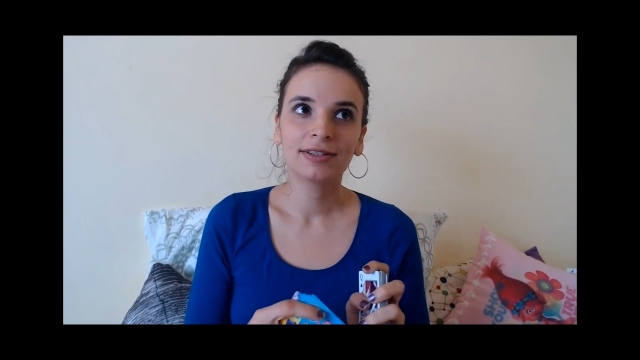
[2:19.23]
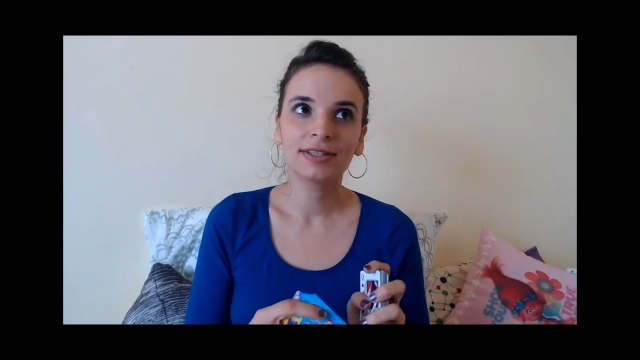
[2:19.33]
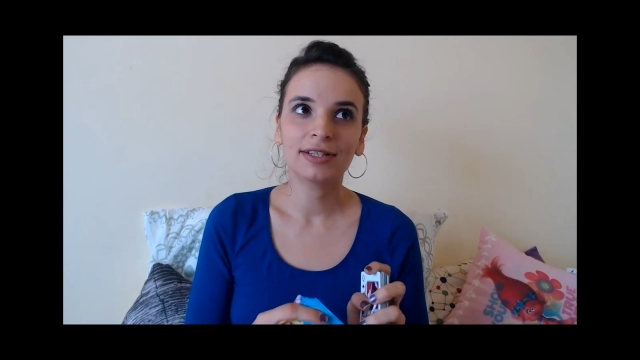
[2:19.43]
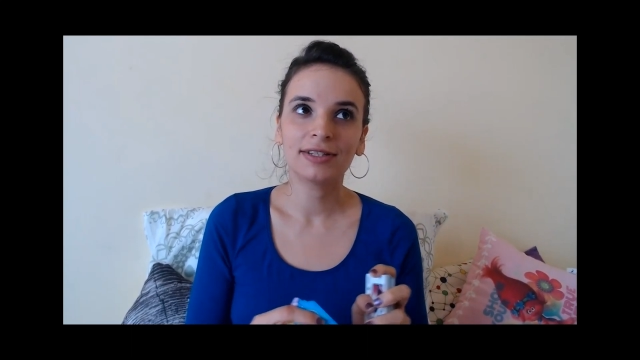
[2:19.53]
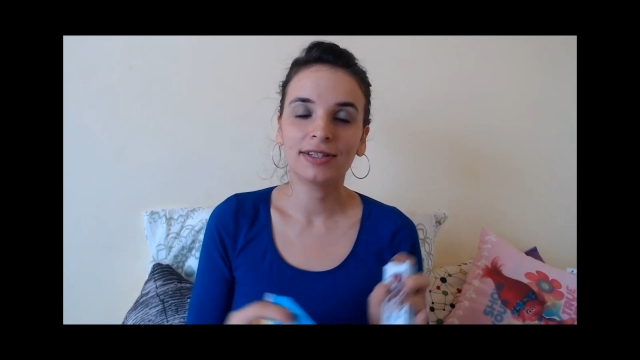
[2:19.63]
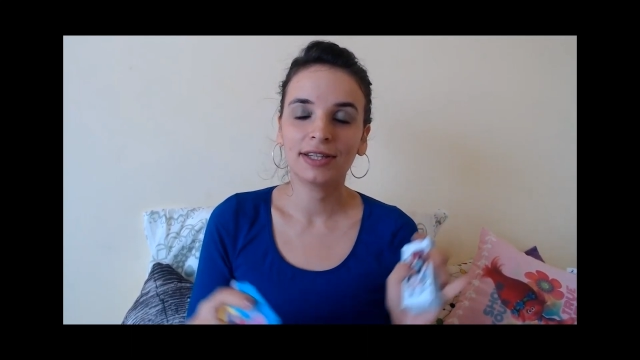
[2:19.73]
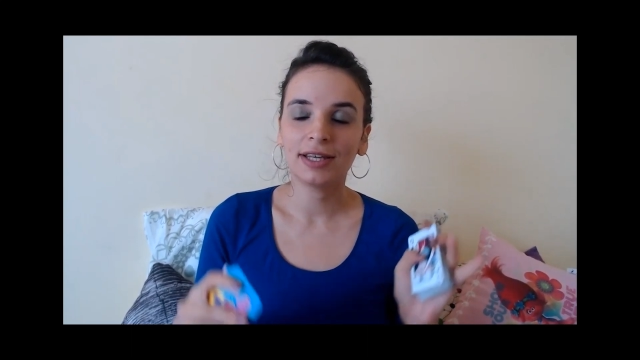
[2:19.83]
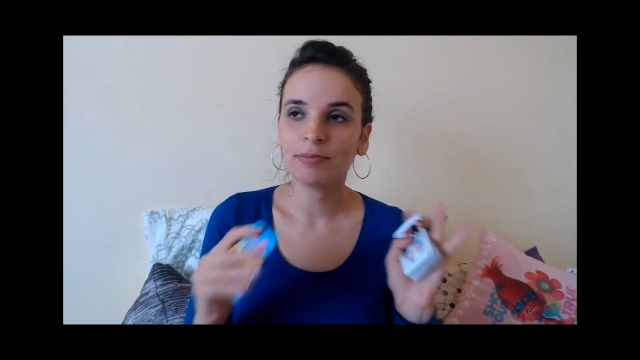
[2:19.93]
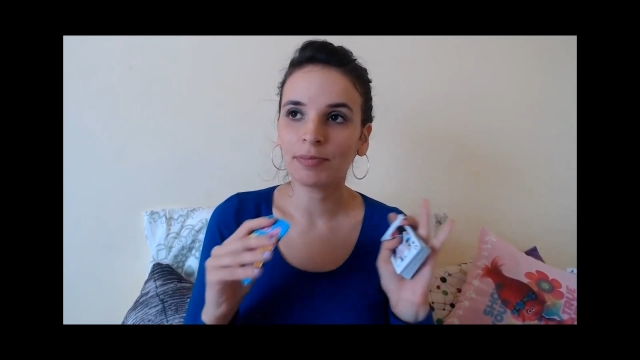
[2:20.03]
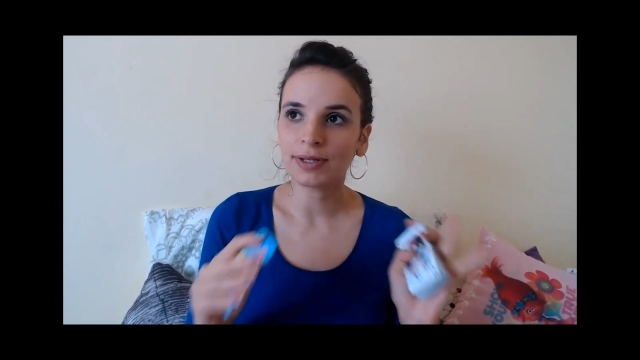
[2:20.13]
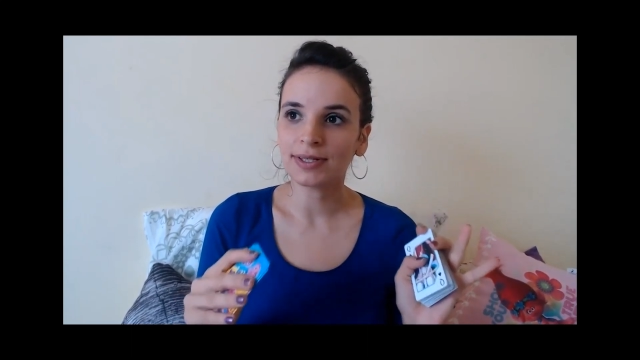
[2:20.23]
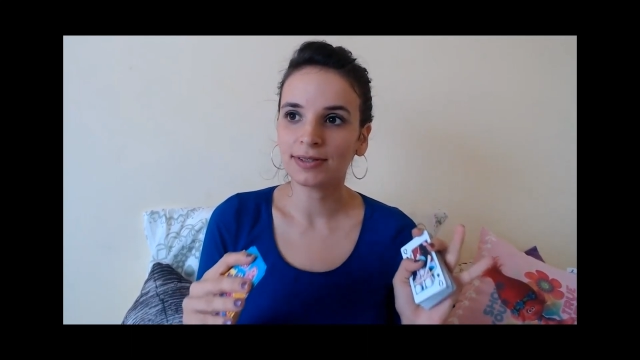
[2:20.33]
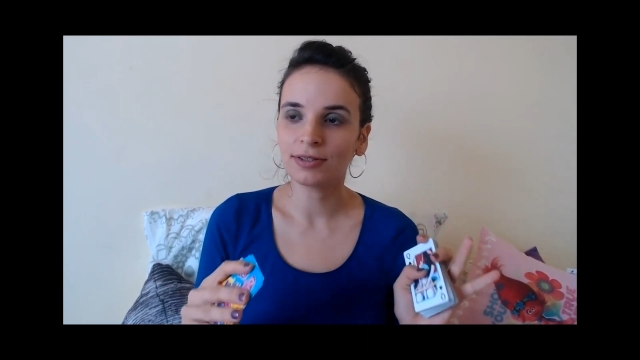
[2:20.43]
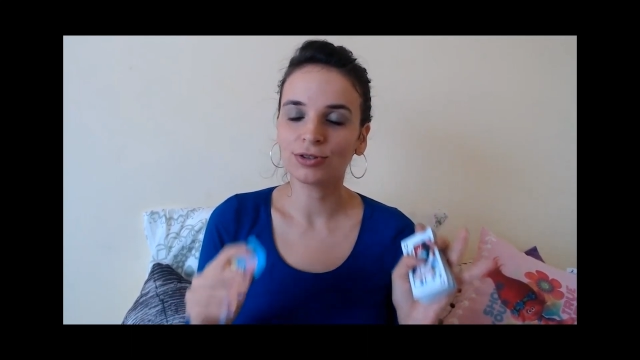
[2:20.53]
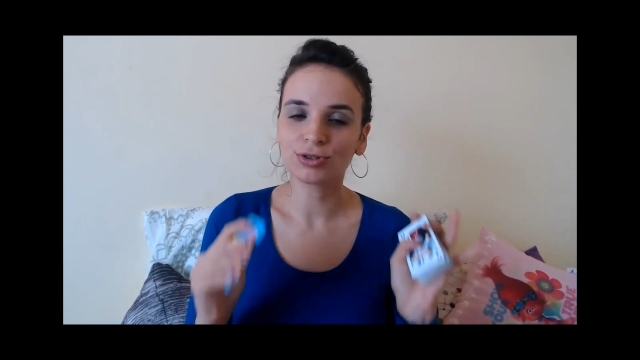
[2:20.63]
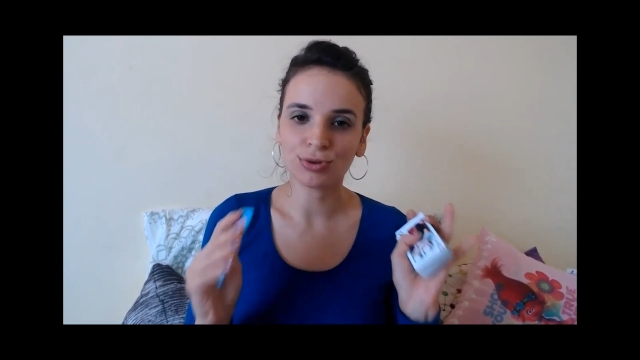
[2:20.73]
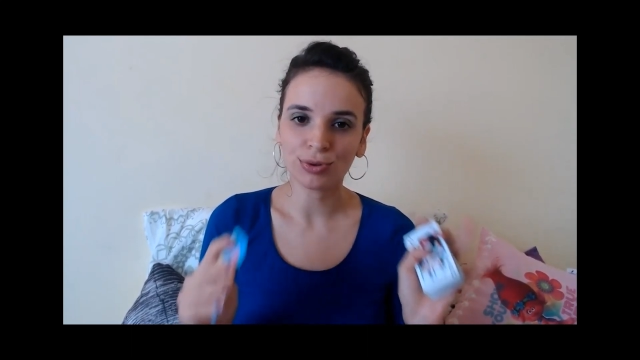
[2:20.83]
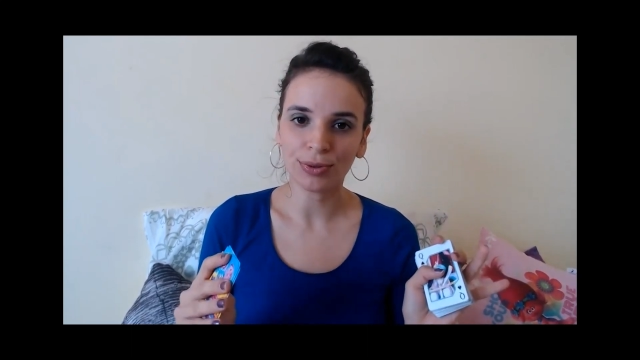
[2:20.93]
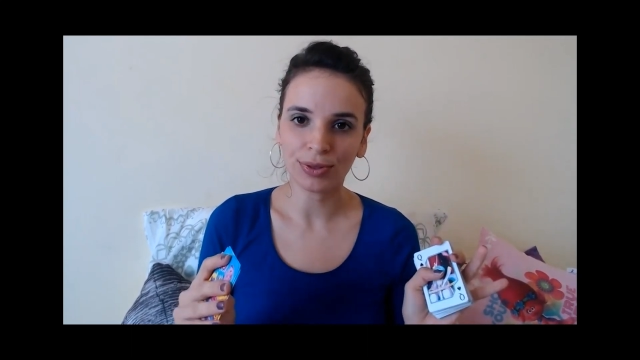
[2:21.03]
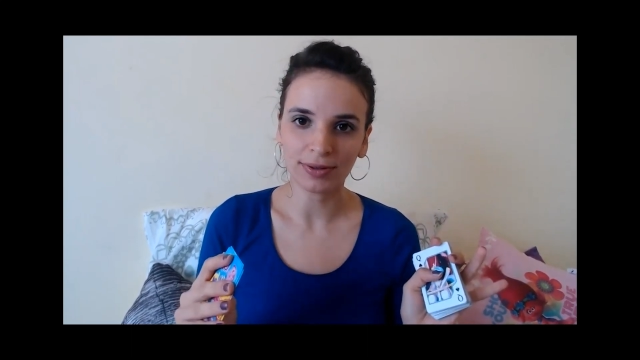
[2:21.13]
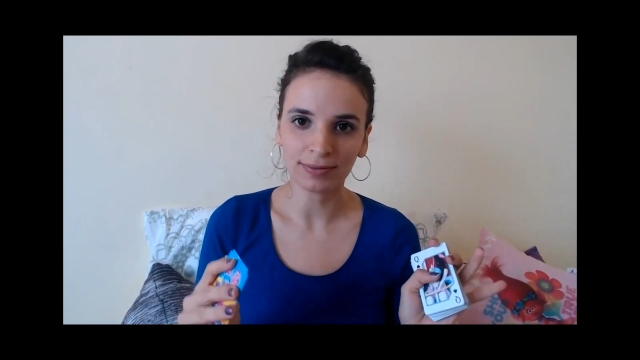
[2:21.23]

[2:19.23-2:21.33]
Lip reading: the deepest truth,